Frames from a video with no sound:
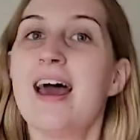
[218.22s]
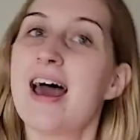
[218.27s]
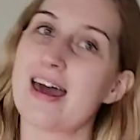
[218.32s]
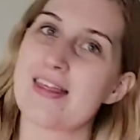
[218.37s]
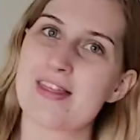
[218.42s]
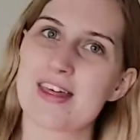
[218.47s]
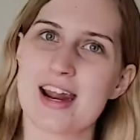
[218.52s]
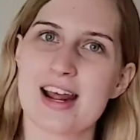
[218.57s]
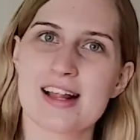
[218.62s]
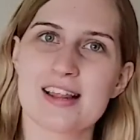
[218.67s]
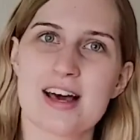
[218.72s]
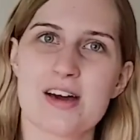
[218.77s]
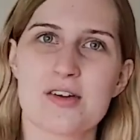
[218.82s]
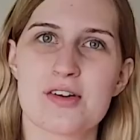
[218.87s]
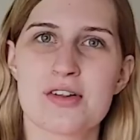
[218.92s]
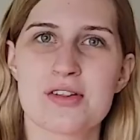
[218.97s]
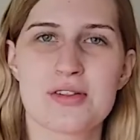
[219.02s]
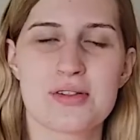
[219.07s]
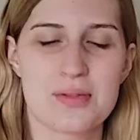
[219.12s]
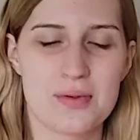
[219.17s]
And then I led
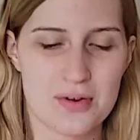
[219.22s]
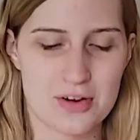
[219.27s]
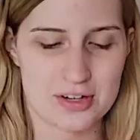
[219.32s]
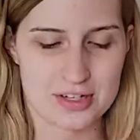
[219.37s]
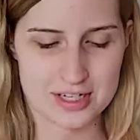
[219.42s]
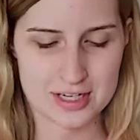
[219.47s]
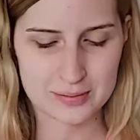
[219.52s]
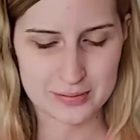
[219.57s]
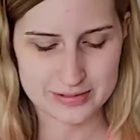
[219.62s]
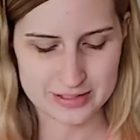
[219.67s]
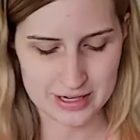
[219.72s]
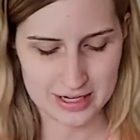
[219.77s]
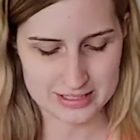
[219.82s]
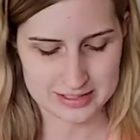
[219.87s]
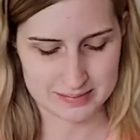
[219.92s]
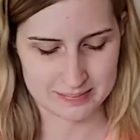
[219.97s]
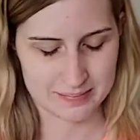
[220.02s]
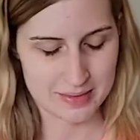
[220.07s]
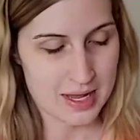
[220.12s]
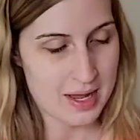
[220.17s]
her to the Lord. And it was
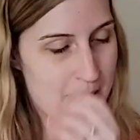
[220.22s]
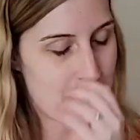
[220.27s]
awesome.